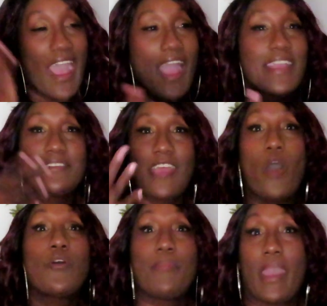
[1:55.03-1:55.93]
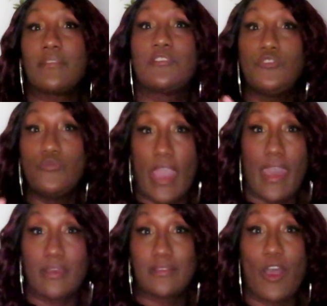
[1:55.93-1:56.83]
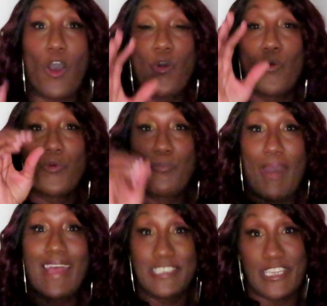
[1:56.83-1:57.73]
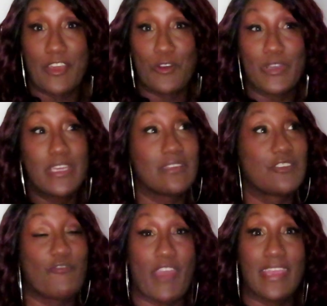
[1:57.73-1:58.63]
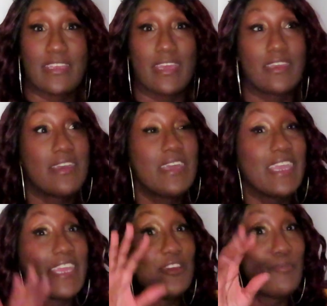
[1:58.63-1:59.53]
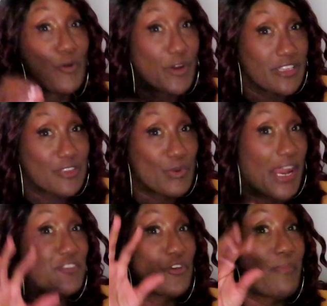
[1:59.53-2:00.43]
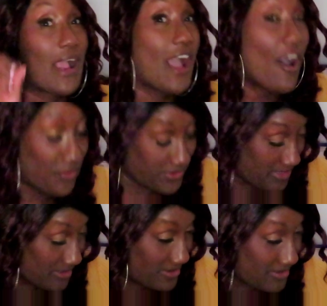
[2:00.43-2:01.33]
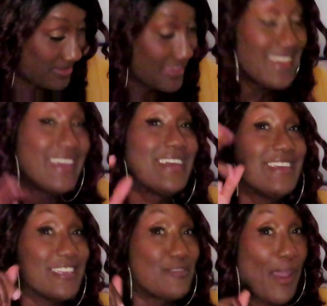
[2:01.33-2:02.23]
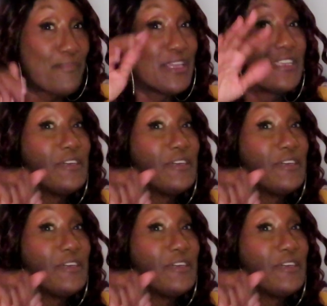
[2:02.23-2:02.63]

I can talk about to you guys on my channel is the fact that in the mornings when I drink my coffee this might be